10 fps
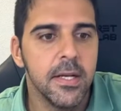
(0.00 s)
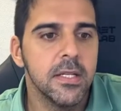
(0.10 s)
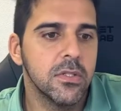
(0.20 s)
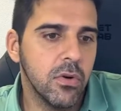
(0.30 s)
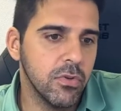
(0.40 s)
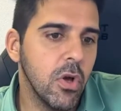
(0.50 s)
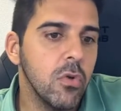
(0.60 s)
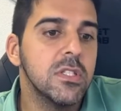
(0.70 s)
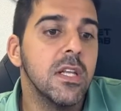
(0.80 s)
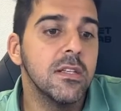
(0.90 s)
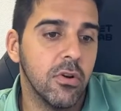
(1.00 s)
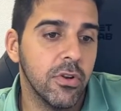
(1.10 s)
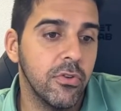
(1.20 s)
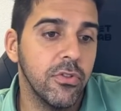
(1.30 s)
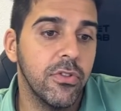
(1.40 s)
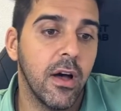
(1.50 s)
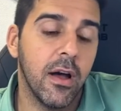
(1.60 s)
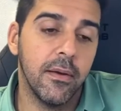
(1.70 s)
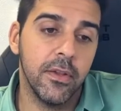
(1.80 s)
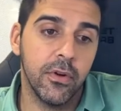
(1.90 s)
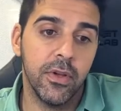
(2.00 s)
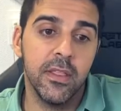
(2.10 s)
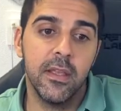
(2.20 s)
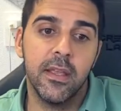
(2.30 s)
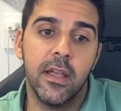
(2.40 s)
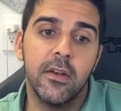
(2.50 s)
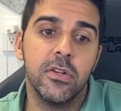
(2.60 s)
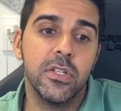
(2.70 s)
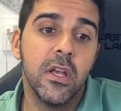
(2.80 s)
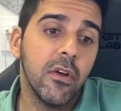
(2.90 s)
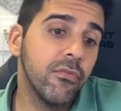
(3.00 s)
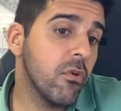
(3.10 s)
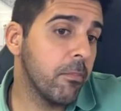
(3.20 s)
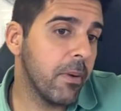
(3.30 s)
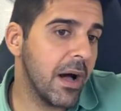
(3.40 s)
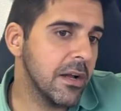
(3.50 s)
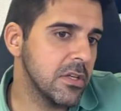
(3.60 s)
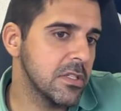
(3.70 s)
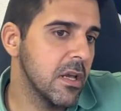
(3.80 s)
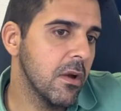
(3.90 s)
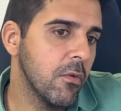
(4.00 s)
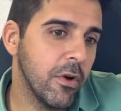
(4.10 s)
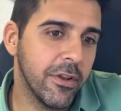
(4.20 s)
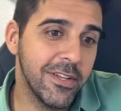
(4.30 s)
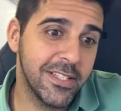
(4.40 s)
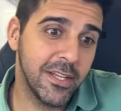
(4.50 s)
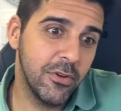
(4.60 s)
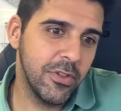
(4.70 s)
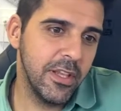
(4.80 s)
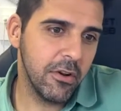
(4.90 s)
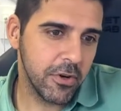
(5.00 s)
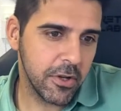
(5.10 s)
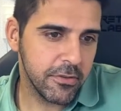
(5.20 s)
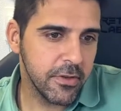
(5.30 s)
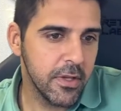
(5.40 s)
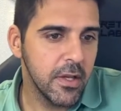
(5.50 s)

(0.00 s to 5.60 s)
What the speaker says: So those things are good, indicators for buyers, whether it's a good deal or not.